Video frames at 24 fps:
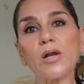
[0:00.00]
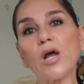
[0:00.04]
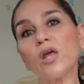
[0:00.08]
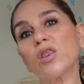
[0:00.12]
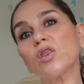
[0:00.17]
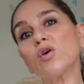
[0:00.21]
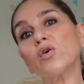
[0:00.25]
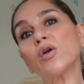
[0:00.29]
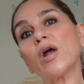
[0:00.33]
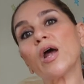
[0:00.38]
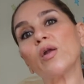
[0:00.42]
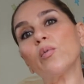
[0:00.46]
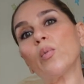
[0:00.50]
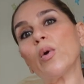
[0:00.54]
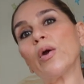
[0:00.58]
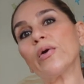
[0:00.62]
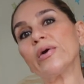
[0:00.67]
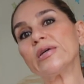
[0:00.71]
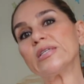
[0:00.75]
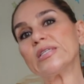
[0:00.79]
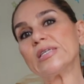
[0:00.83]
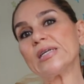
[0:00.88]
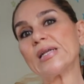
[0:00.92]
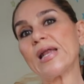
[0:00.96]
I thought I'd wear
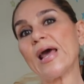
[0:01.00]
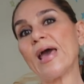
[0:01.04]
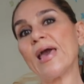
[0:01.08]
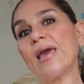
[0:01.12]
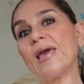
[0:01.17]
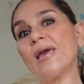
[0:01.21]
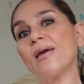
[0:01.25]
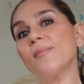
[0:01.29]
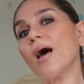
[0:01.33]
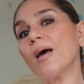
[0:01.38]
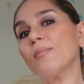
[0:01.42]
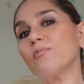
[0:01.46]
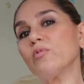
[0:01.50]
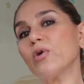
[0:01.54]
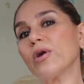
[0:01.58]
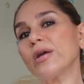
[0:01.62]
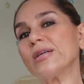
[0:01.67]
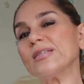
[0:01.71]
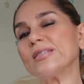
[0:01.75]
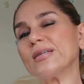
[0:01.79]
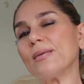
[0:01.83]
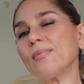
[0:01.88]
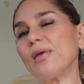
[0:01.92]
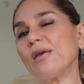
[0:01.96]
it today. I'm
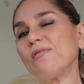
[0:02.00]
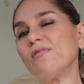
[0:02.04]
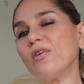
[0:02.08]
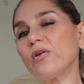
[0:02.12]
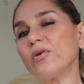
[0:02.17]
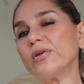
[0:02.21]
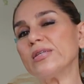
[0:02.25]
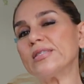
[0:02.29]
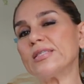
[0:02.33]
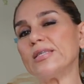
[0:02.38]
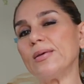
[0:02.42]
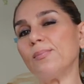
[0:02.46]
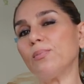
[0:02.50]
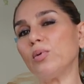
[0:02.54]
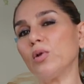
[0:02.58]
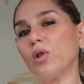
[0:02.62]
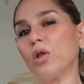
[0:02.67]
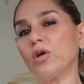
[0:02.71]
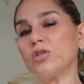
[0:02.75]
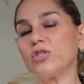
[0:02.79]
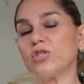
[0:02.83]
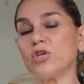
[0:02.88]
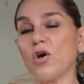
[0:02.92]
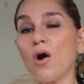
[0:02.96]
wearing something very simple
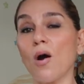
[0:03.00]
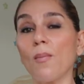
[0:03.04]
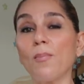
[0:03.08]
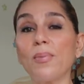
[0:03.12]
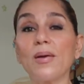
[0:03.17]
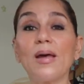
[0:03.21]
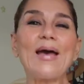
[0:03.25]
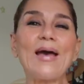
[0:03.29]
on top